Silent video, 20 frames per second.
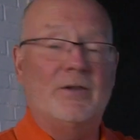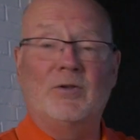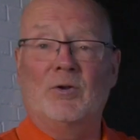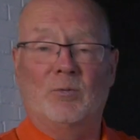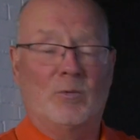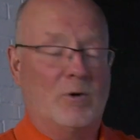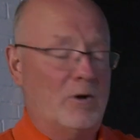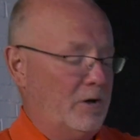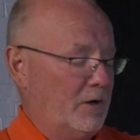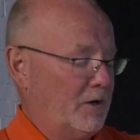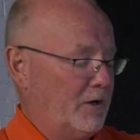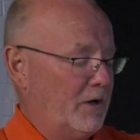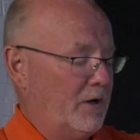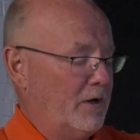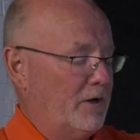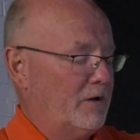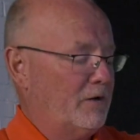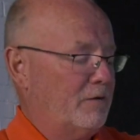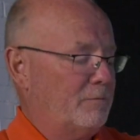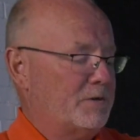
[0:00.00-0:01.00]
and the work
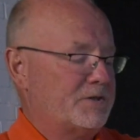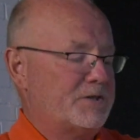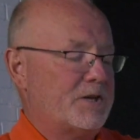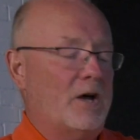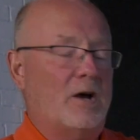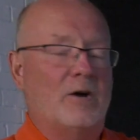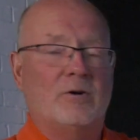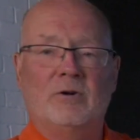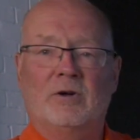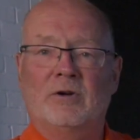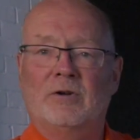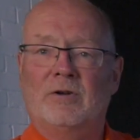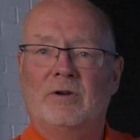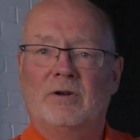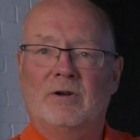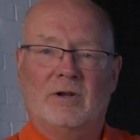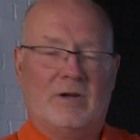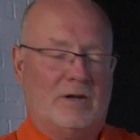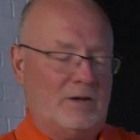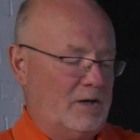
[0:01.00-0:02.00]
of Mr. Hogan.